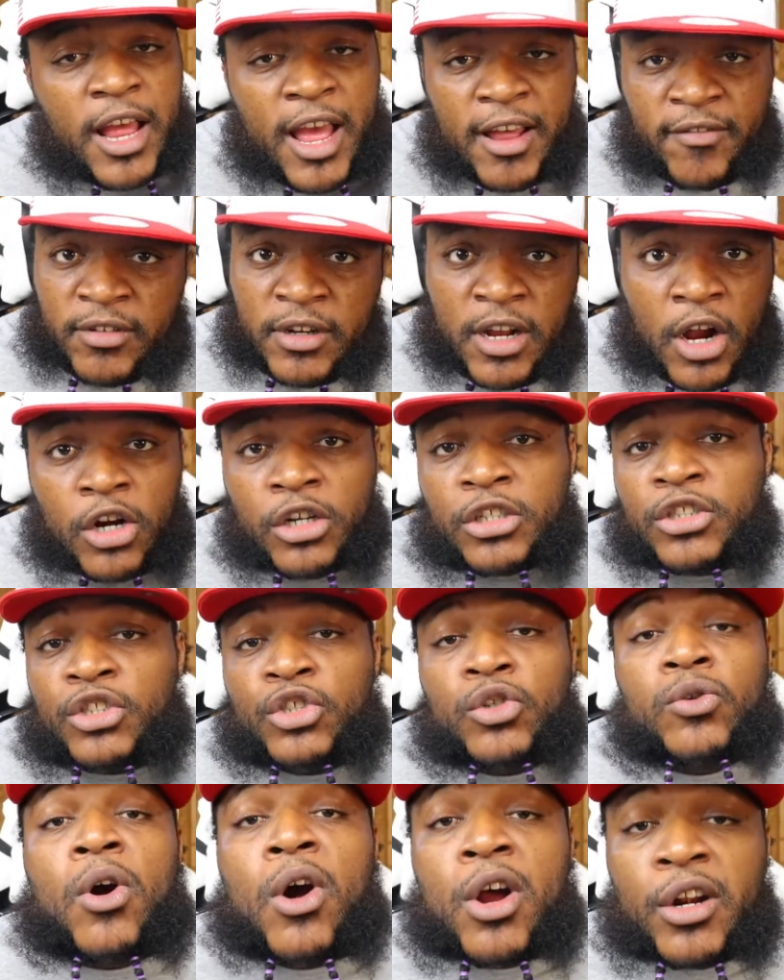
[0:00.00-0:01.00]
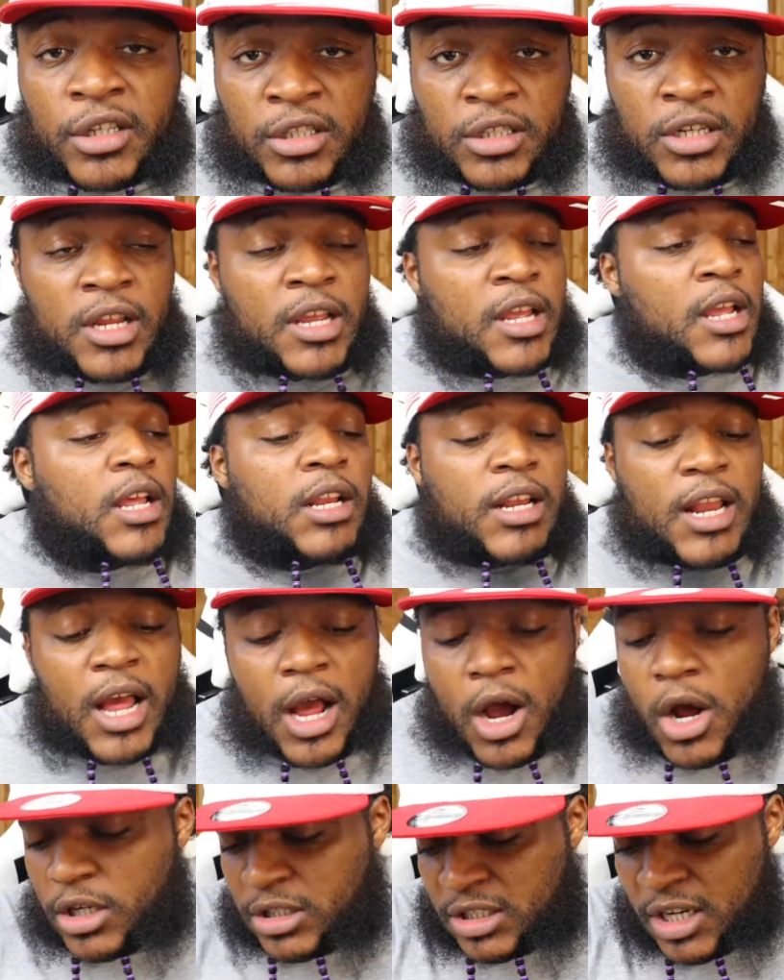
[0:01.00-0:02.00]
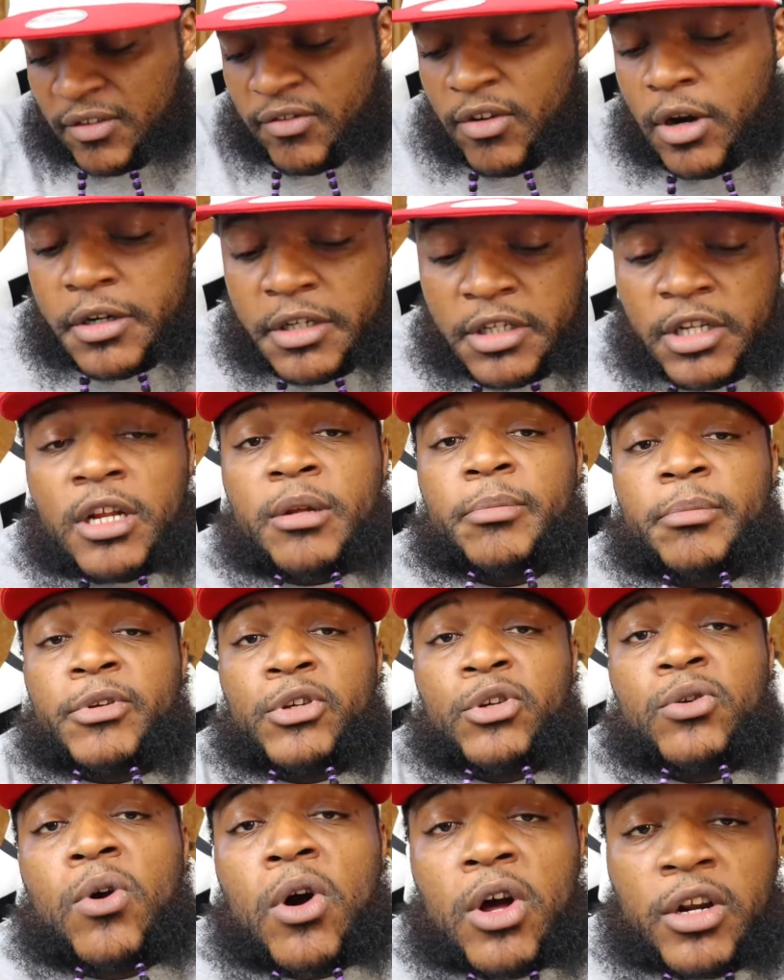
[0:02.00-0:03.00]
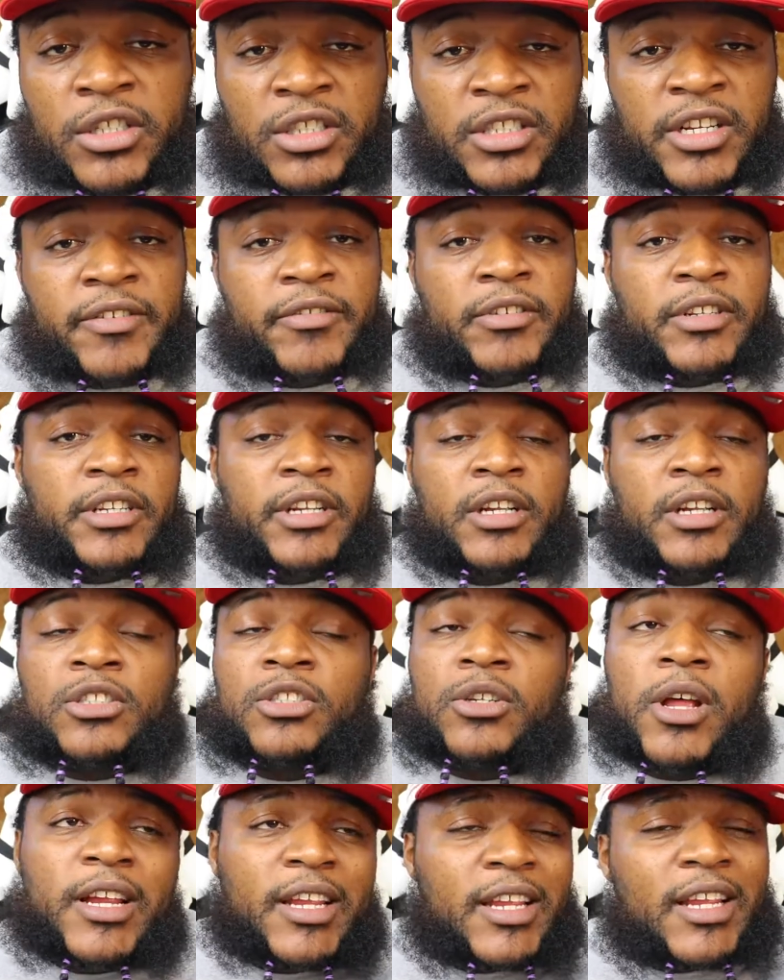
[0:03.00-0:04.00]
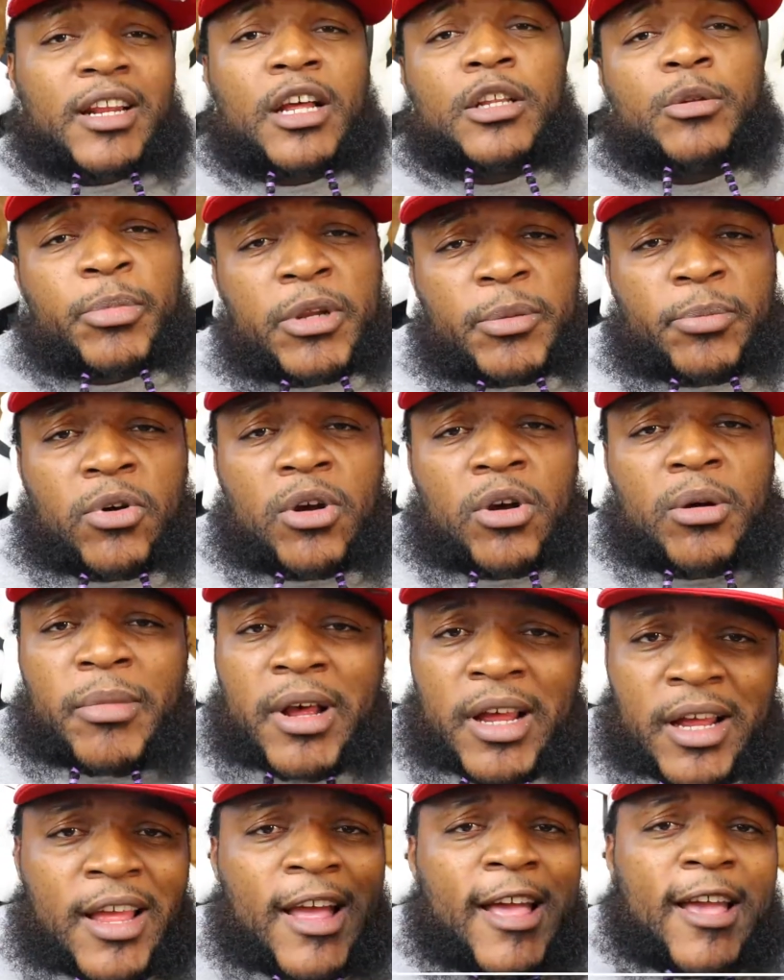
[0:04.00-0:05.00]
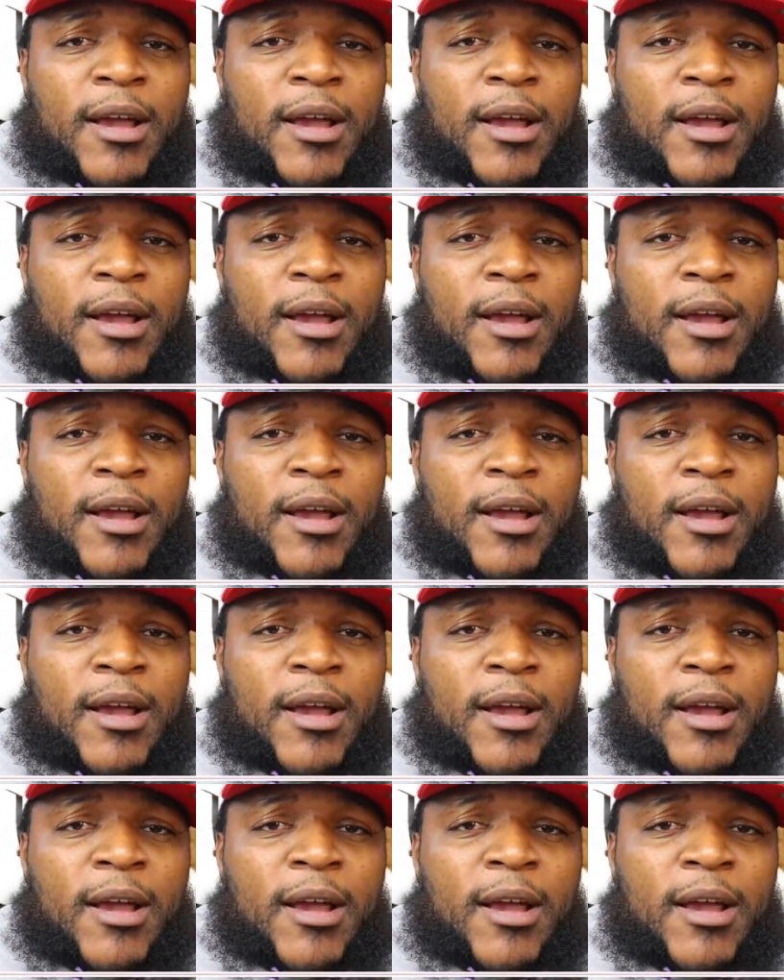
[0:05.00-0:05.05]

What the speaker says: having artists, new artists. Not artists I've already done, but new artists and everything else. So I can get other people on my